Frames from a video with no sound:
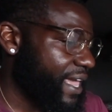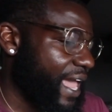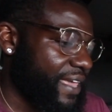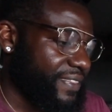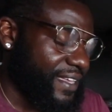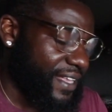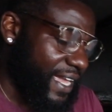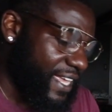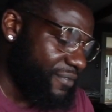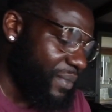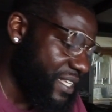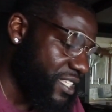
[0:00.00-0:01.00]
and then I
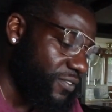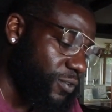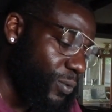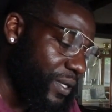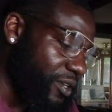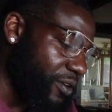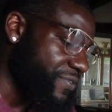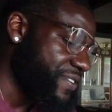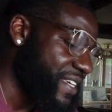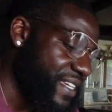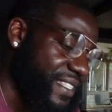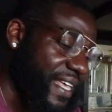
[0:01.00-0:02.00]
give myself a window of 6